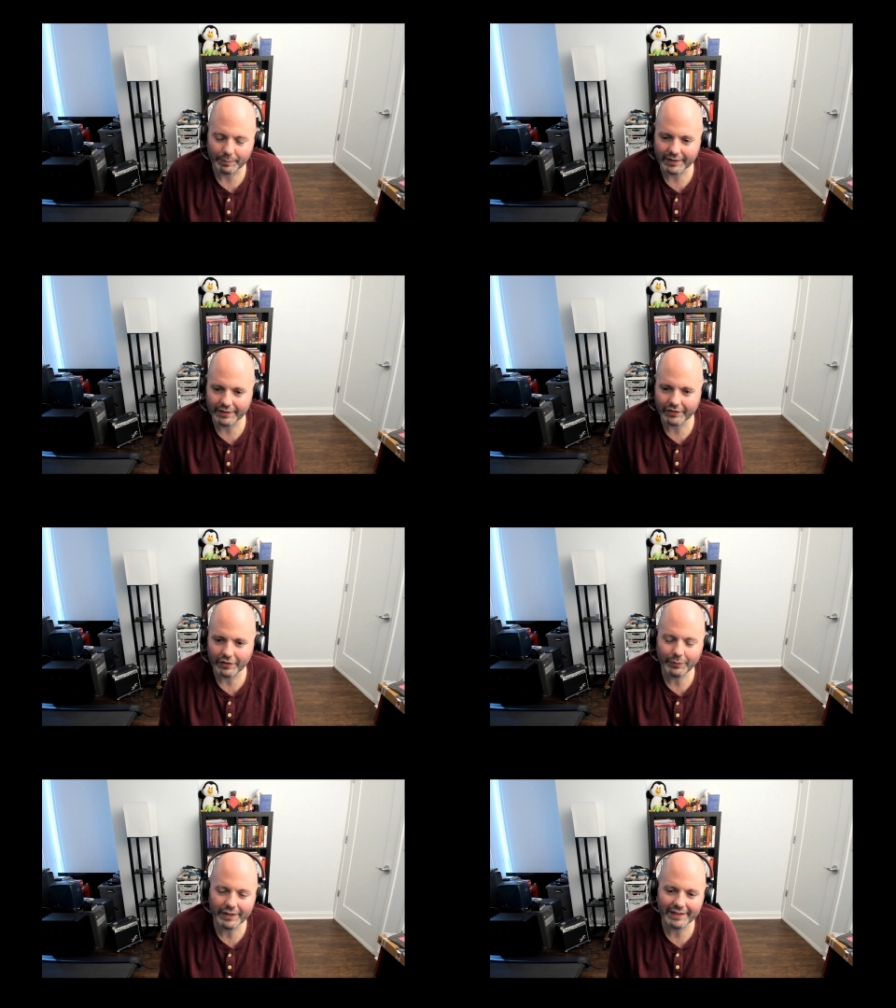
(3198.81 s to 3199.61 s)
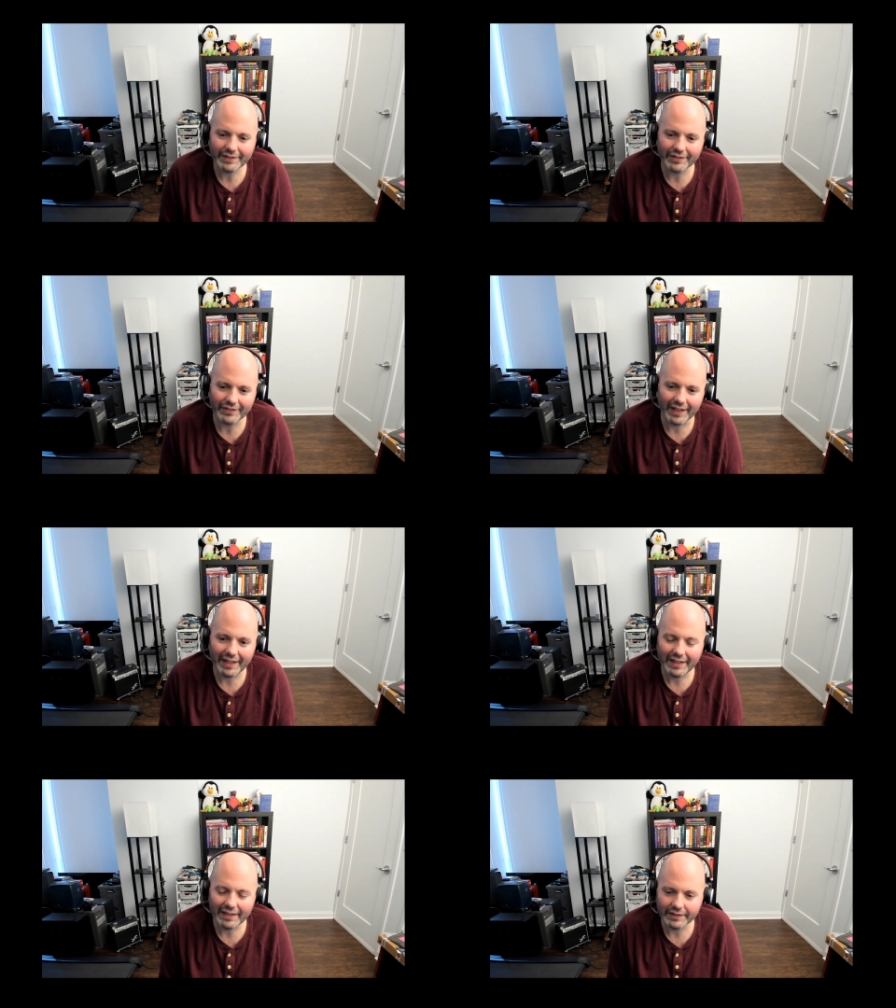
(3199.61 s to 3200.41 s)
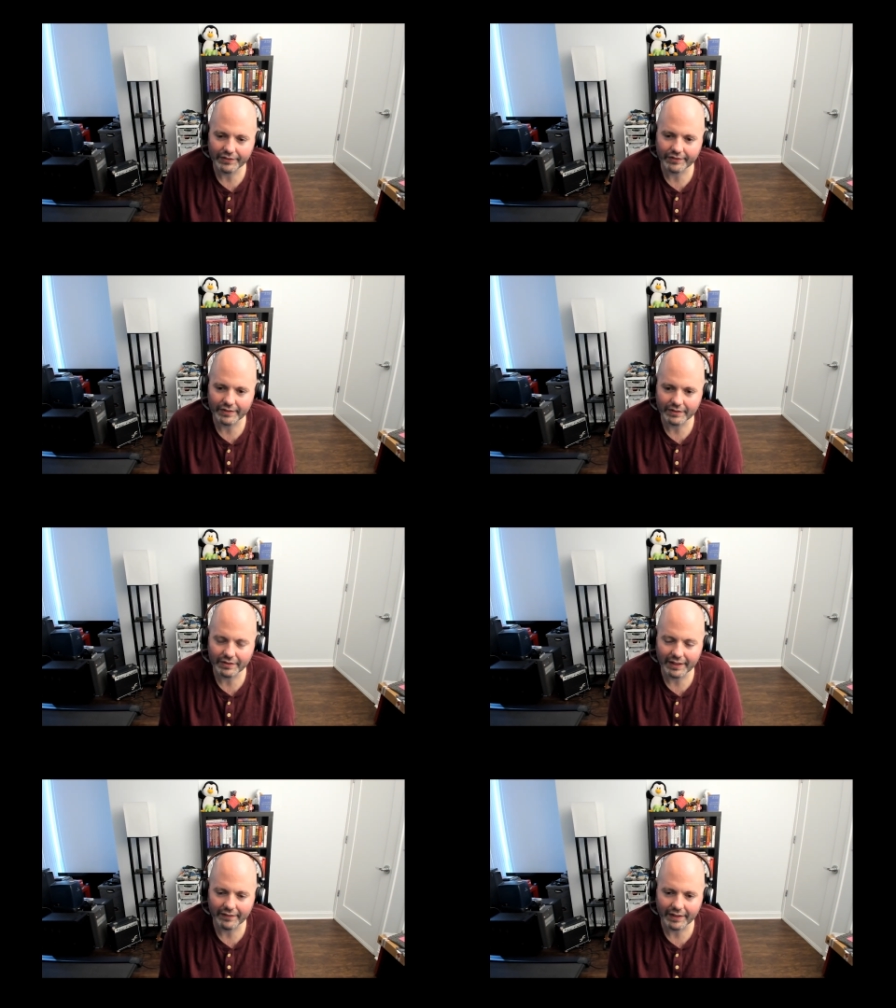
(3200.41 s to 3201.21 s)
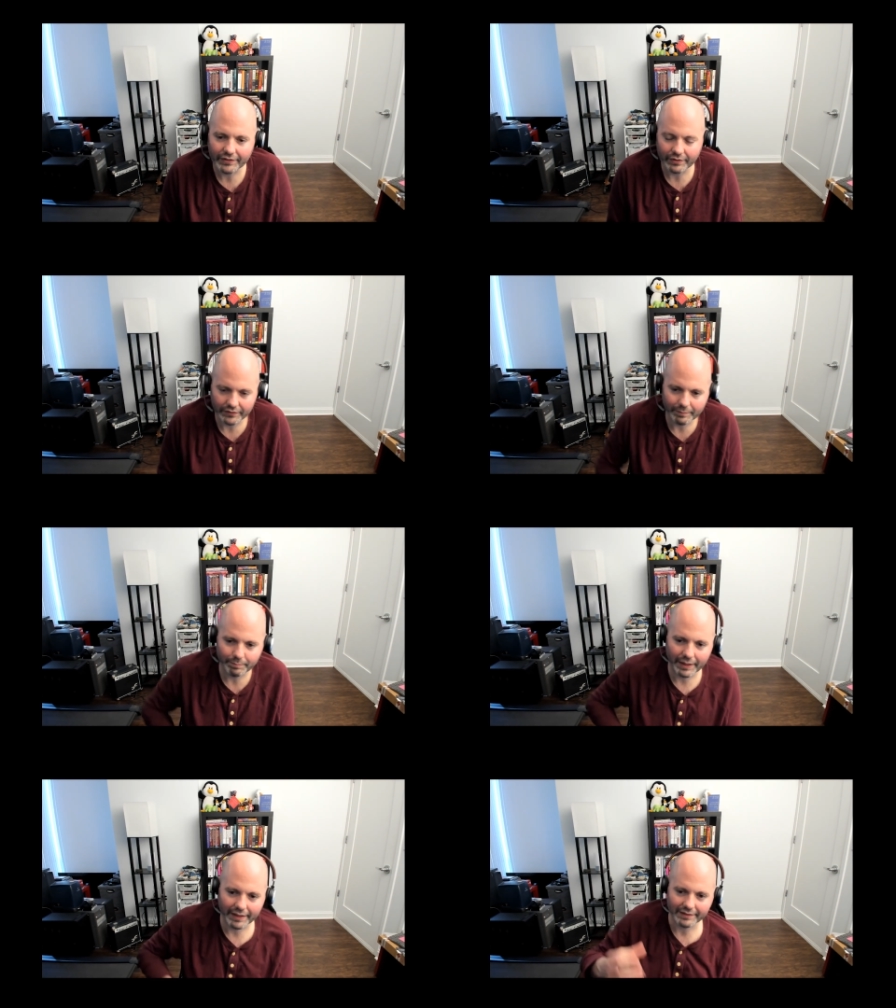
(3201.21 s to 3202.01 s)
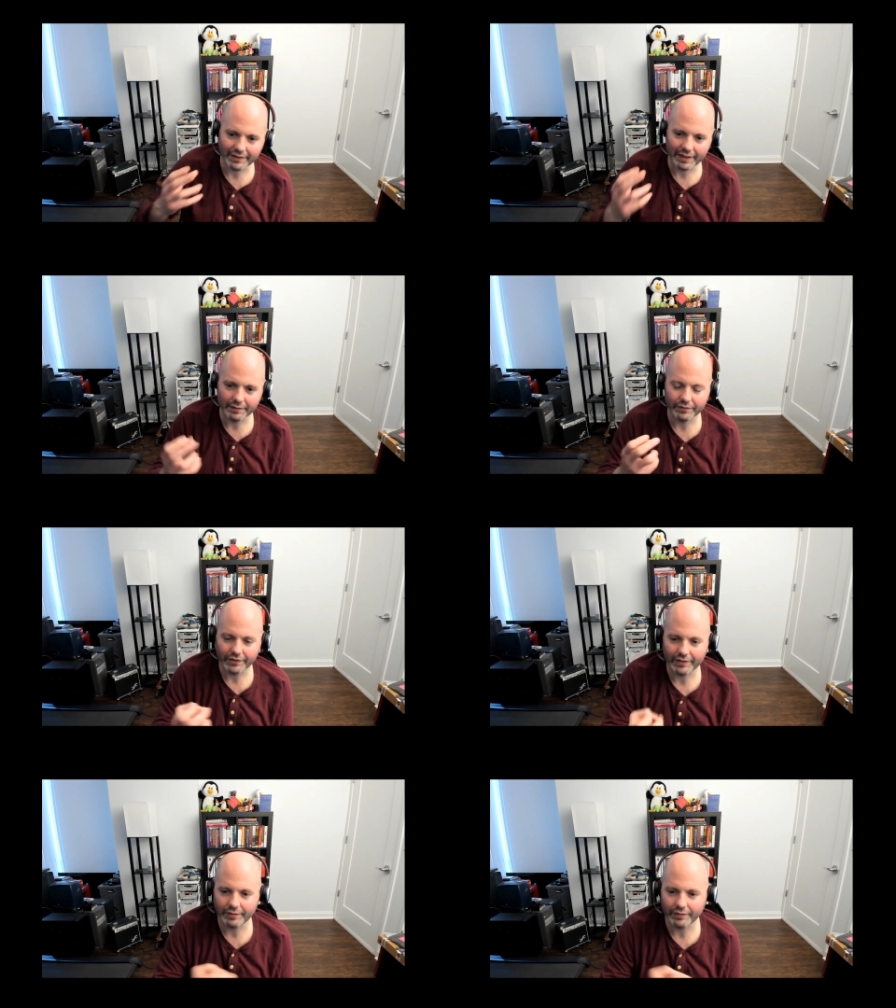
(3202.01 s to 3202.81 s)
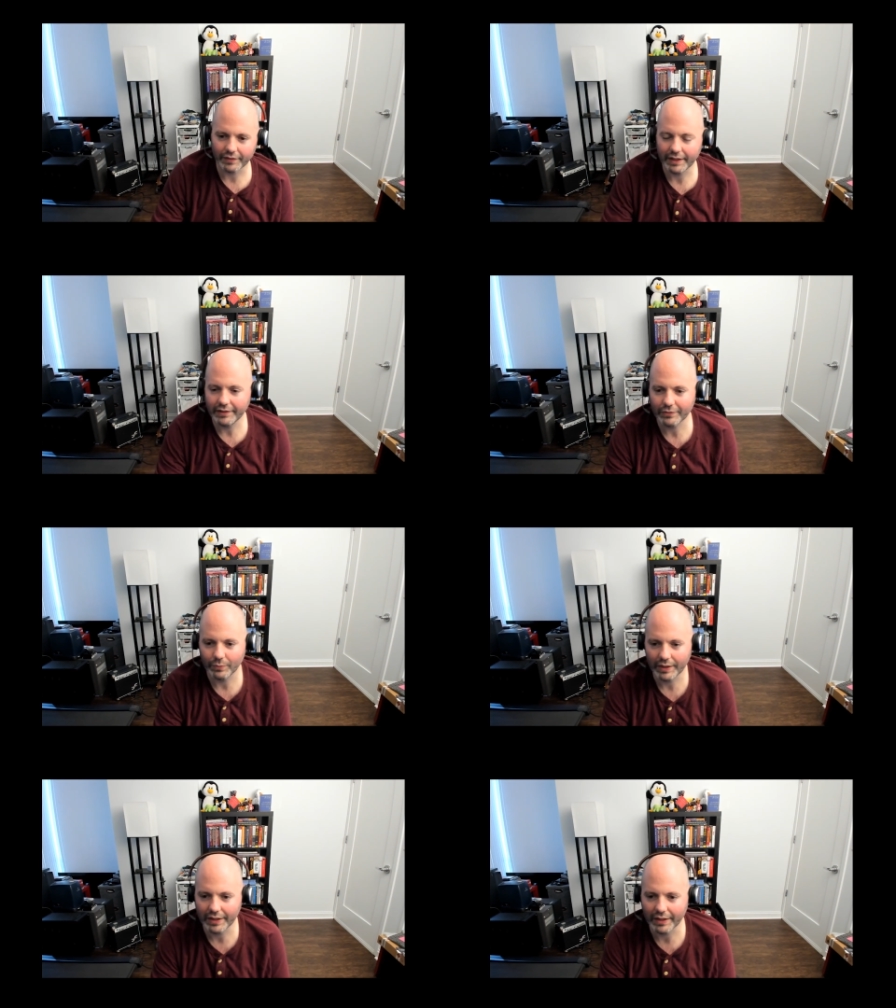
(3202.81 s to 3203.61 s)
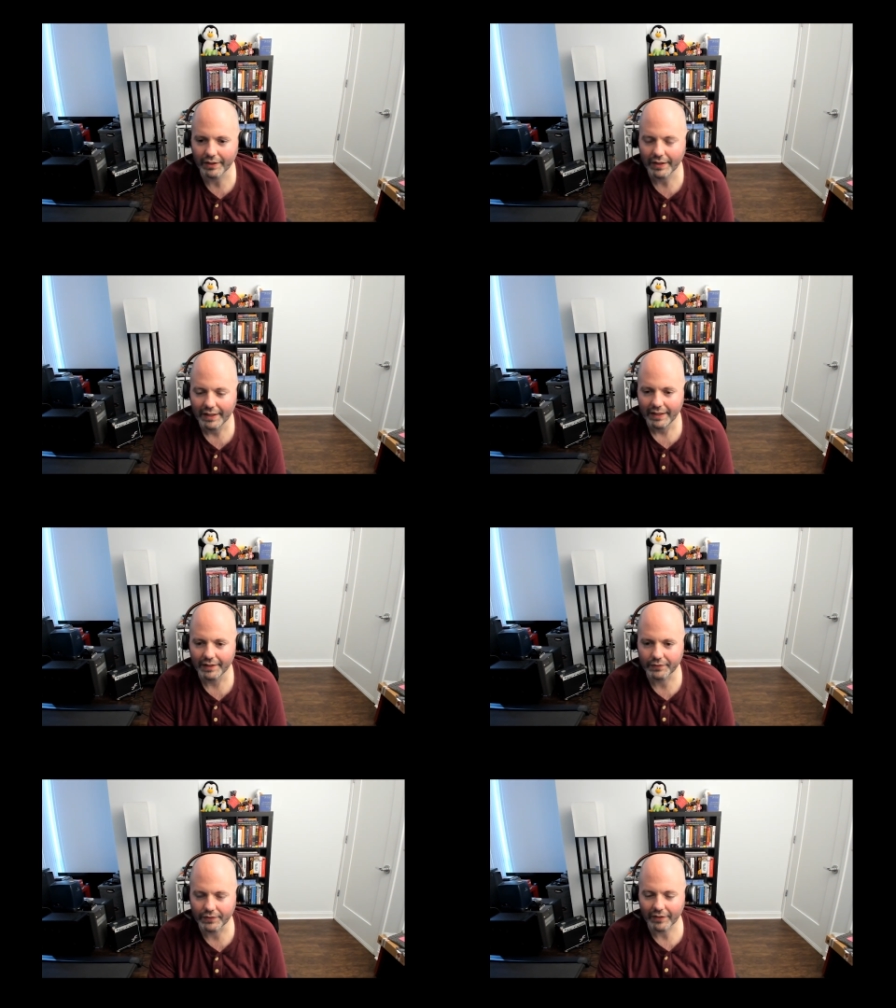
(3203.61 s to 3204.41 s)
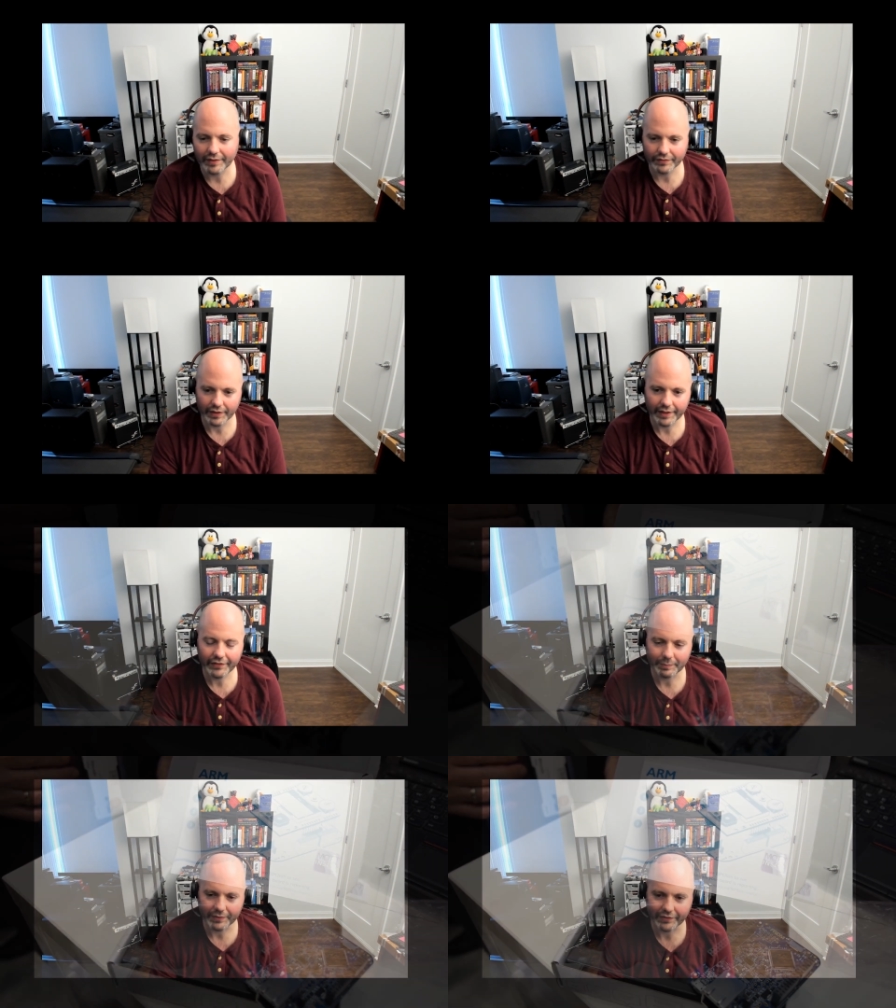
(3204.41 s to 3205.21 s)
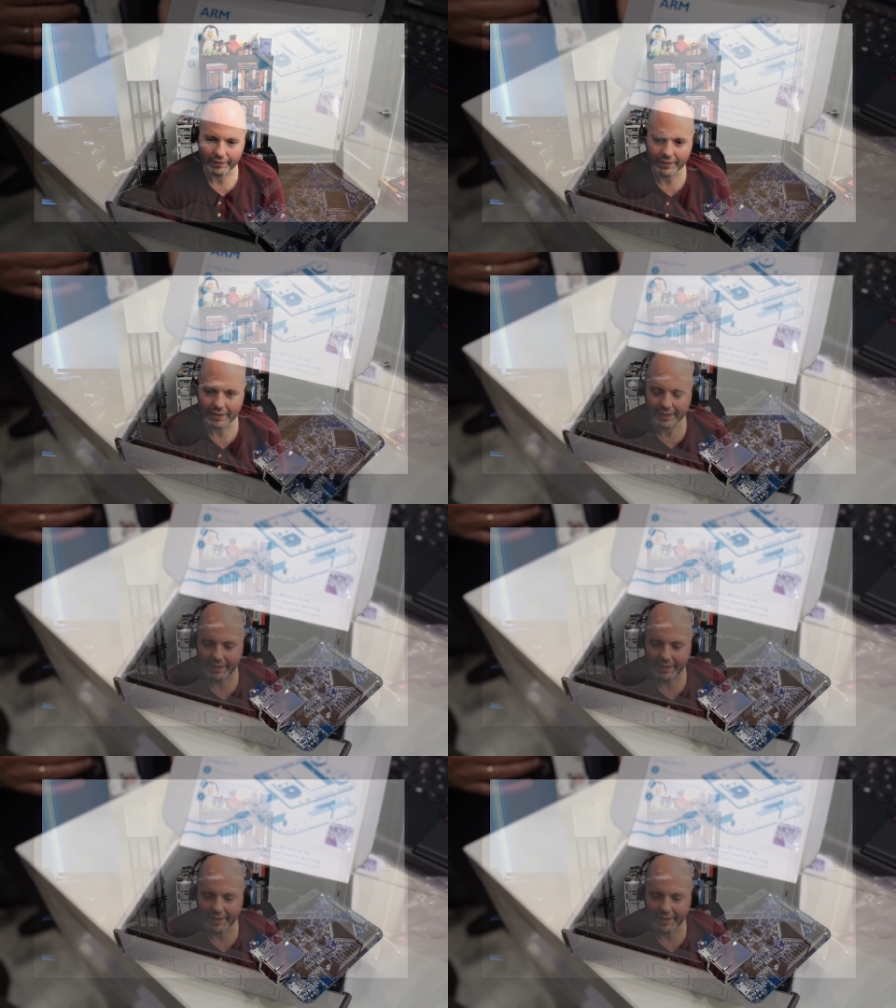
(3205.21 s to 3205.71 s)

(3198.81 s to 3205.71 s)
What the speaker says: but the software there today is still in that sort of embedded infancy phase where it's very device specific,